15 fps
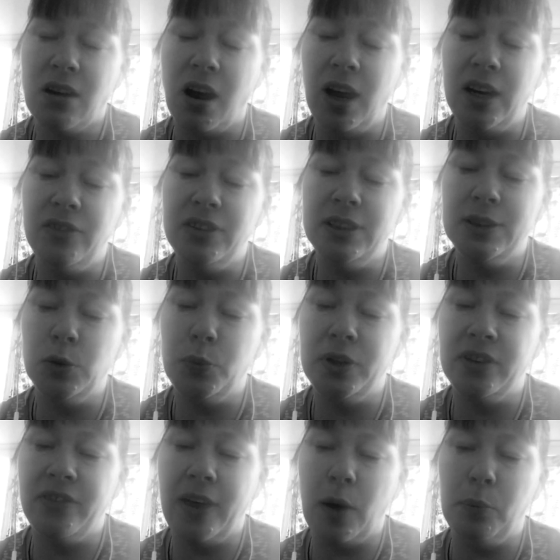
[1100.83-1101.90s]
It's kind of a
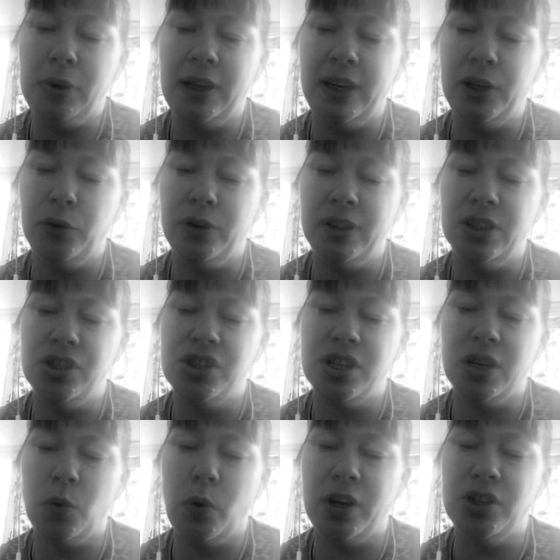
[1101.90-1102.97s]
little bit of that player
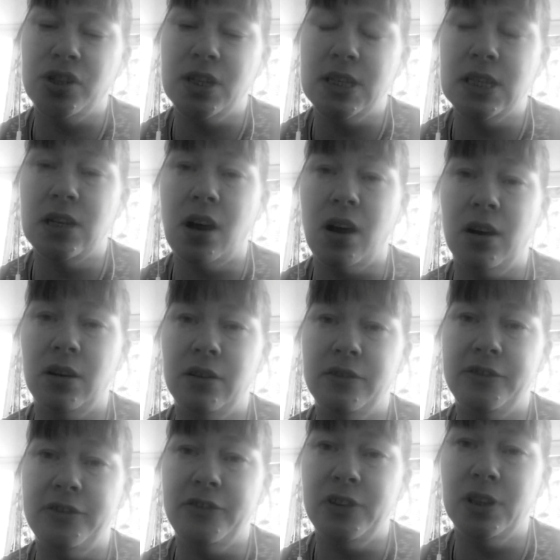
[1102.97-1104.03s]
energy where she's kind
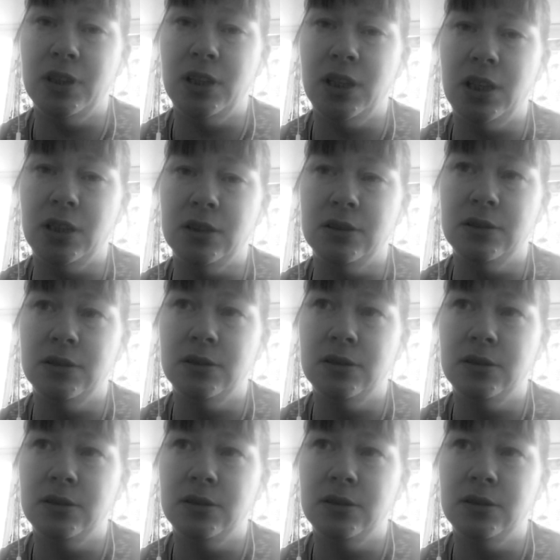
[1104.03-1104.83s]
of feeling